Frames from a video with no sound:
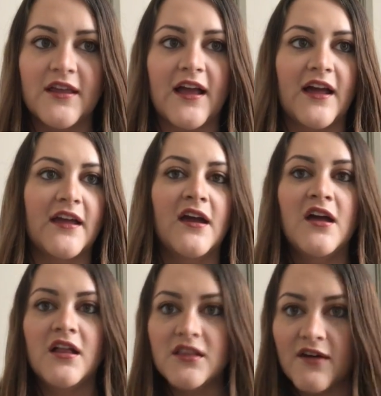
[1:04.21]
Like, I
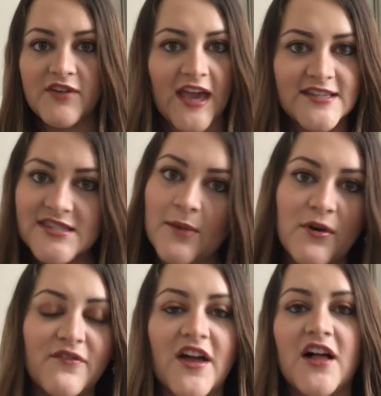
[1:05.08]
love Kate
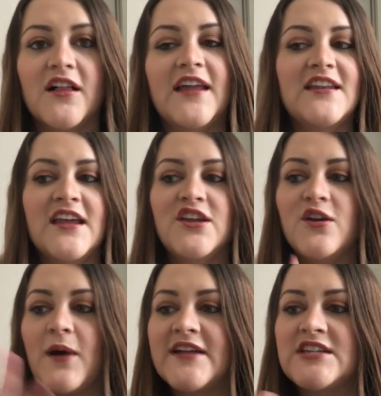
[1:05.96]
Somerville. And, you
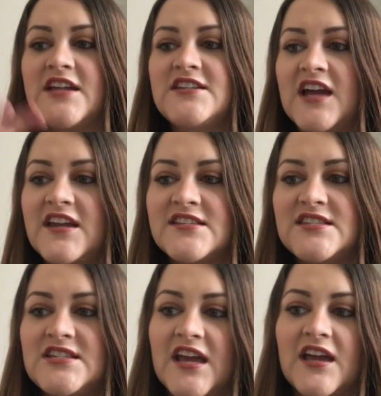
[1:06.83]
know, I tend to kind of
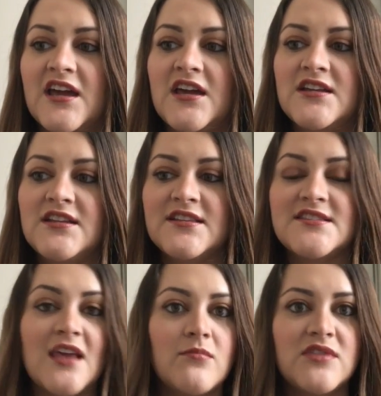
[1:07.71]
stick to the
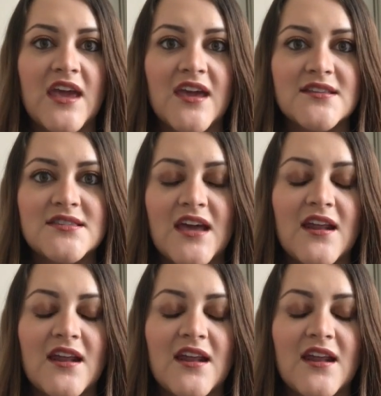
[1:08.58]
same things.